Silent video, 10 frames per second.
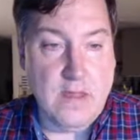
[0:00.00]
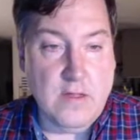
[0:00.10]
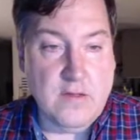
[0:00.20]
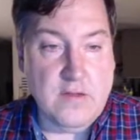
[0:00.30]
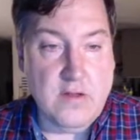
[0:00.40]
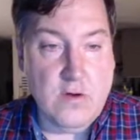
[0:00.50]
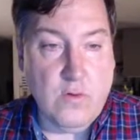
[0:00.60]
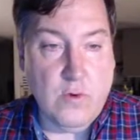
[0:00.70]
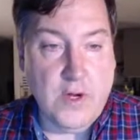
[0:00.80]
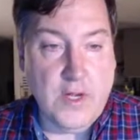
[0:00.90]
So
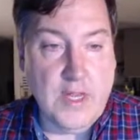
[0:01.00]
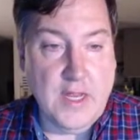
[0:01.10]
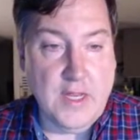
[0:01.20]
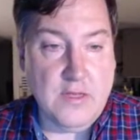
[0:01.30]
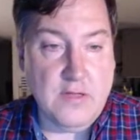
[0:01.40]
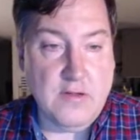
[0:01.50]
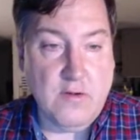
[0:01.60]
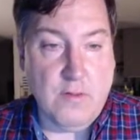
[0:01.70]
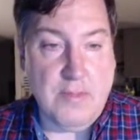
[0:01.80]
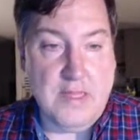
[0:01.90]
we're going to get into
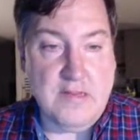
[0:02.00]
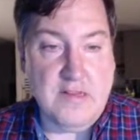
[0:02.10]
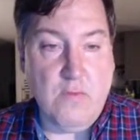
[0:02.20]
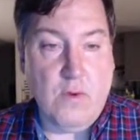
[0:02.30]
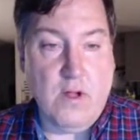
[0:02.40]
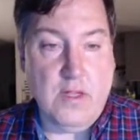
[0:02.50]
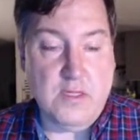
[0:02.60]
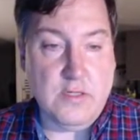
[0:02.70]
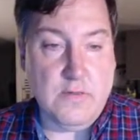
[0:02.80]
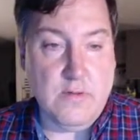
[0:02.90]
a PC
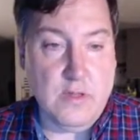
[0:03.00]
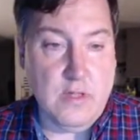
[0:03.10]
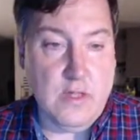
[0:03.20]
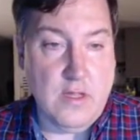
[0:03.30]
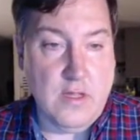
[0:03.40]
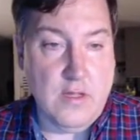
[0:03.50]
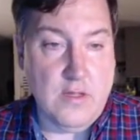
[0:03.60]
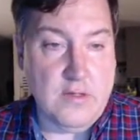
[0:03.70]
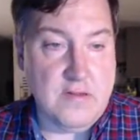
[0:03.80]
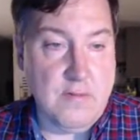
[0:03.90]
wallet
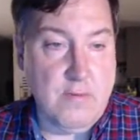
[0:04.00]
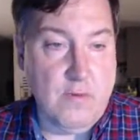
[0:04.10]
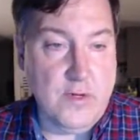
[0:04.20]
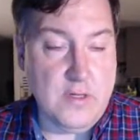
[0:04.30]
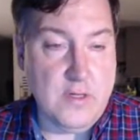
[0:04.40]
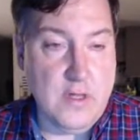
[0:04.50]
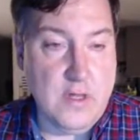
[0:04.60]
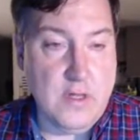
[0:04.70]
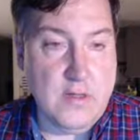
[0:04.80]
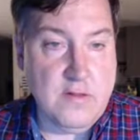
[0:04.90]
at some point.
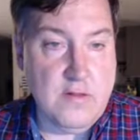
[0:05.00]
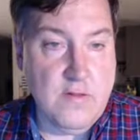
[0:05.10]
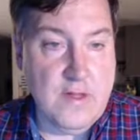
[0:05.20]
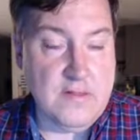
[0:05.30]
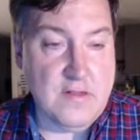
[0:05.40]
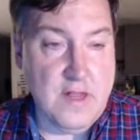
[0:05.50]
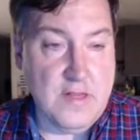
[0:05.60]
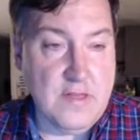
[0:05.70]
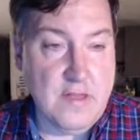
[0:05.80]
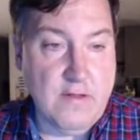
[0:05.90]
So that's an
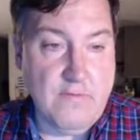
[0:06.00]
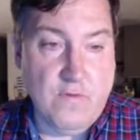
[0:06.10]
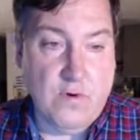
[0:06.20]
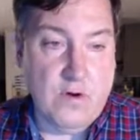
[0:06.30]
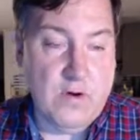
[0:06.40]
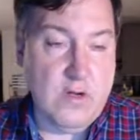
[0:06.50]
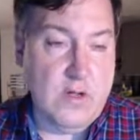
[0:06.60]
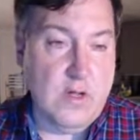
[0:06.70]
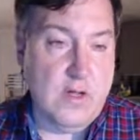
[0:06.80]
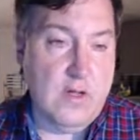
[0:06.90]
idea for
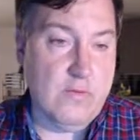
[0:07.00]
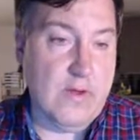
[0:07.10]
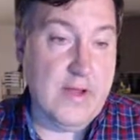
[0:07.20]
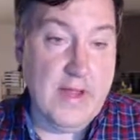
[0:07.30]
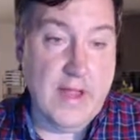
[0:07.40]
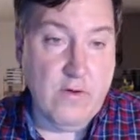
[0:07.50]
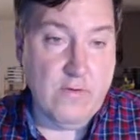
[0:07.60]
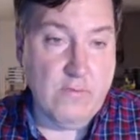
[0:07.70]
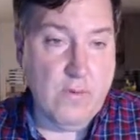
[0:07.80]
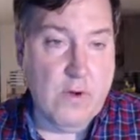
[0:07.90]
right now
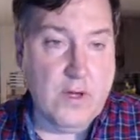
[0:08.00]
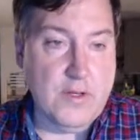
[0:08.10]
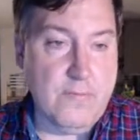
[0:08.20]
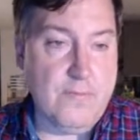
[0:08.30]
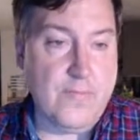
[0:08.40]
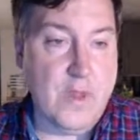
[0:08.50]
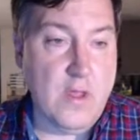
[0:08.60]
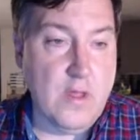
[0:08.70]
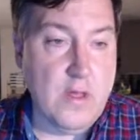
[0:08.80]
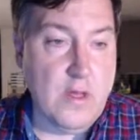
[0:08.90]
if we wanted.
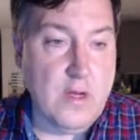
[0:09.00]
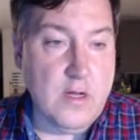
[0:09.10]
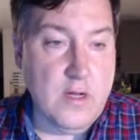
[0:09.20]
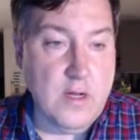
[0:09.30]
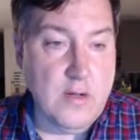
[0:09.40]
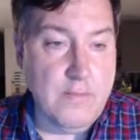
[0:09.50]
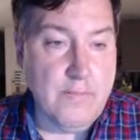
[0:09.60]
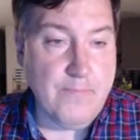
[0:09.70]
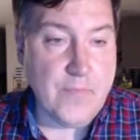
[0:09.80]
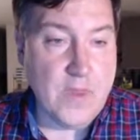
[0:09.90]
The
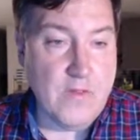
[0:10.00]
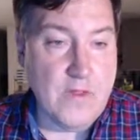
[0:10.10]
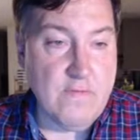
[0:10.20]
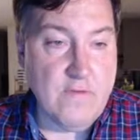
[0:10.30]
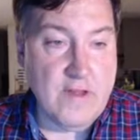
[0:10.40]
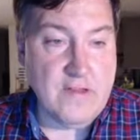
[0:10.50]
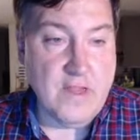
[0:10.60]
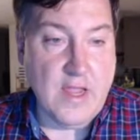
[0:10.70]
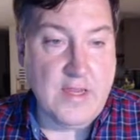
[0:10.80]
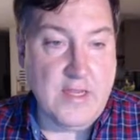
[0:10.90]

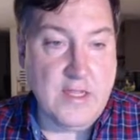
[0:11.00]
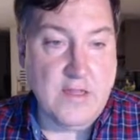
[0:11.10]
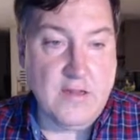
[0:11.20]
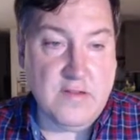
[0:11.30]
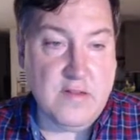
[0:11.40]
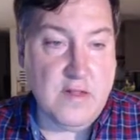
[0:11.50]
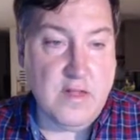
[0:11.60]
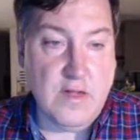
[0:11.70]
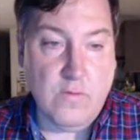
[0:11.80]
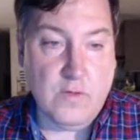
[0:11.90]
investing ideas,
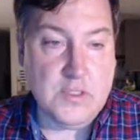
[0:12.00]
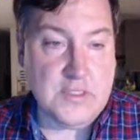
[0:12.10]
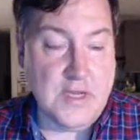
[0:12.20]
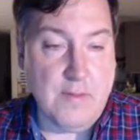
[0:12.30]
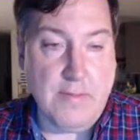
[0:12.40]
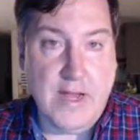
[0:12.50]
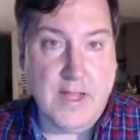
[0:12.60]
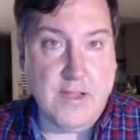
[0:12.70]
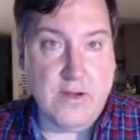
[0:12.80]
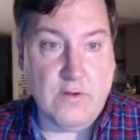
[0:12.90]
we're just going to buy
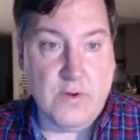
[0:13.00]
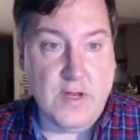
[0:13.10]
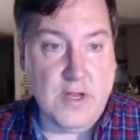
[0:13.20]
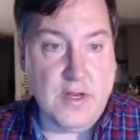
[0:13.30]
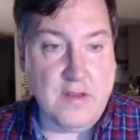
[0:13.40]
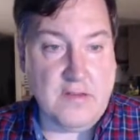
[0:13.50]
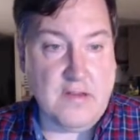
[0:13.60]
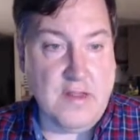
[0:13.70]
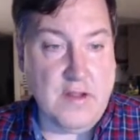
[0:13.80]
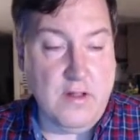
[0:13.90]
here. We're not going to
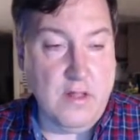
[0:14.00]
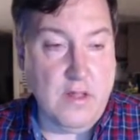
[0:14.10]
sell.